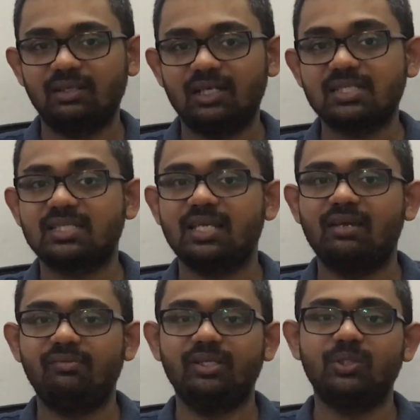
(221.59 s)
us
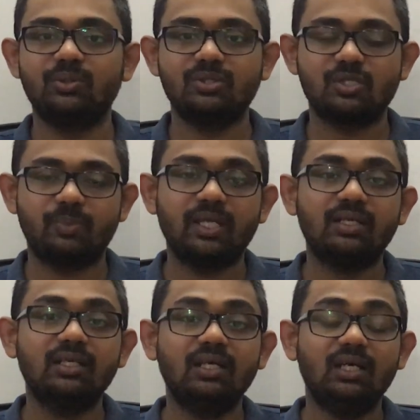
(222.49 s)
having to
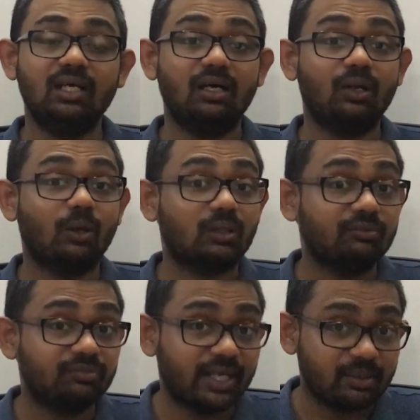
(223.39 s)
spend a lot
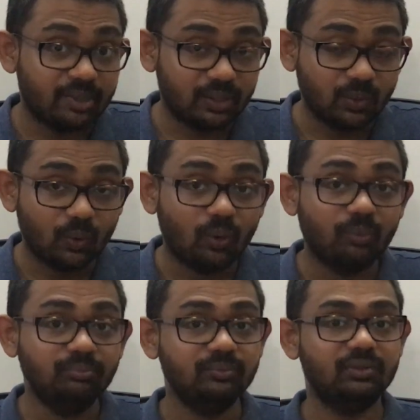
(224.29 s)
of time at
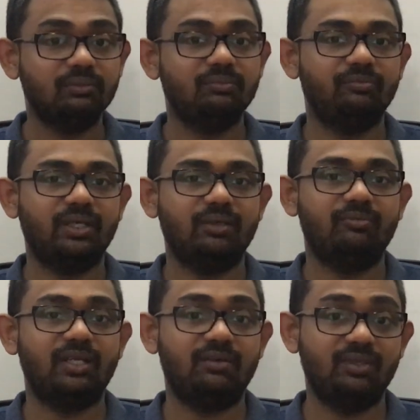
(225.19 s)
home,
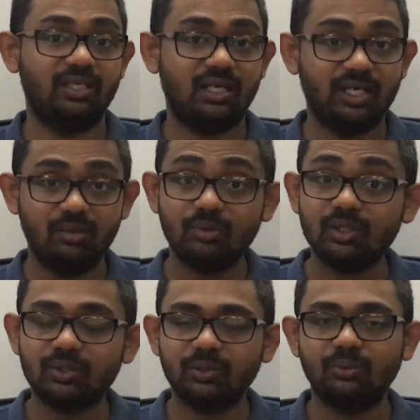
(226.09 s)
where we are
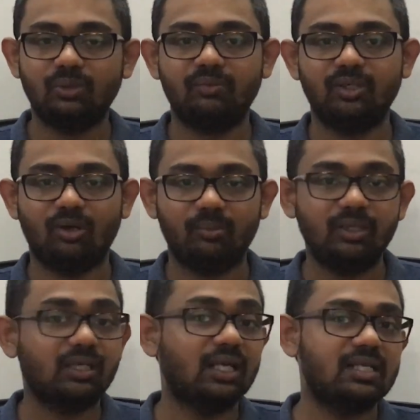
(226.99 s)
unable to do our
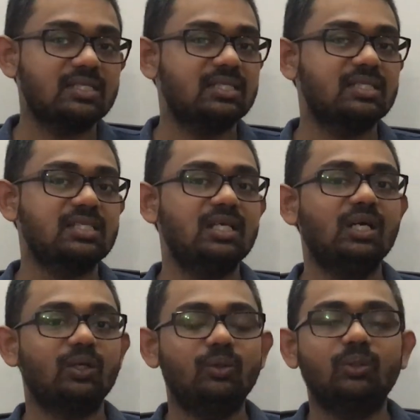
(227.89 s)
normal classes,
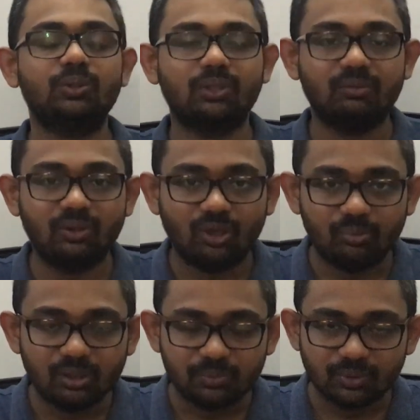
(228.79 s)
go through our
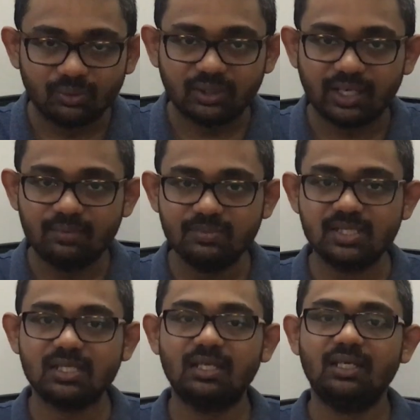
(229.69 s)
normal
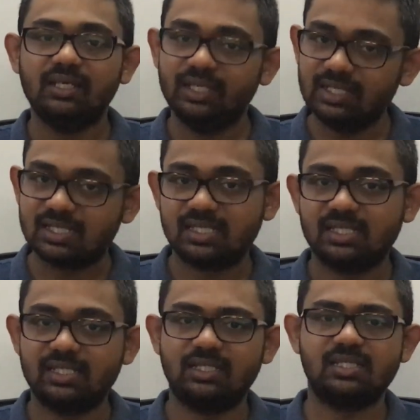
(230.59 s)
programs.
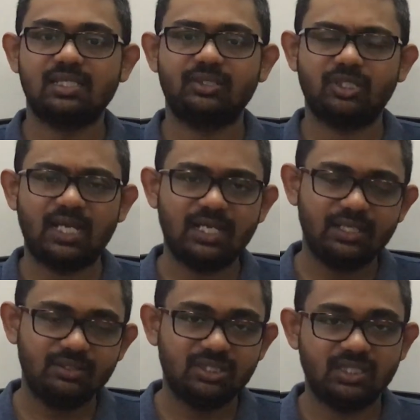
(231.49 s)
Yes, it is a
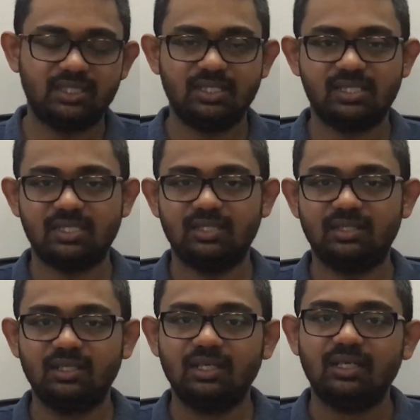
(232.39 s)
challenge, it is a